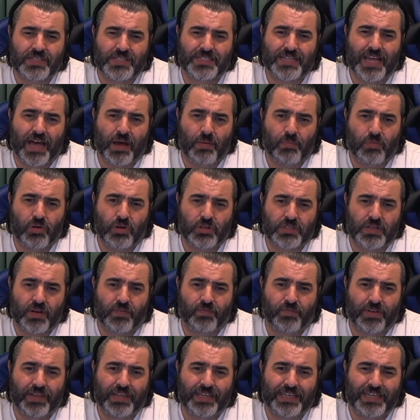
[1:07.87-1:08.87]
is that much. I
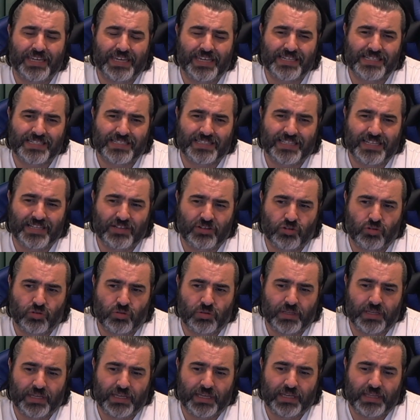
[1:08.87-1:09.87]
think it is
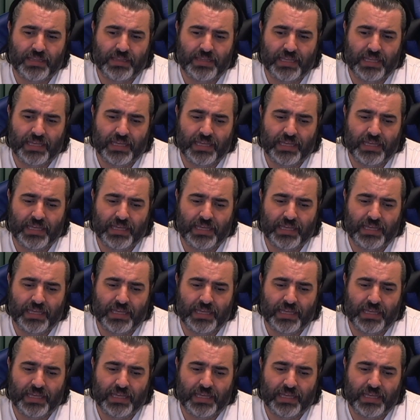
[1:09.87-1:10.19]
literally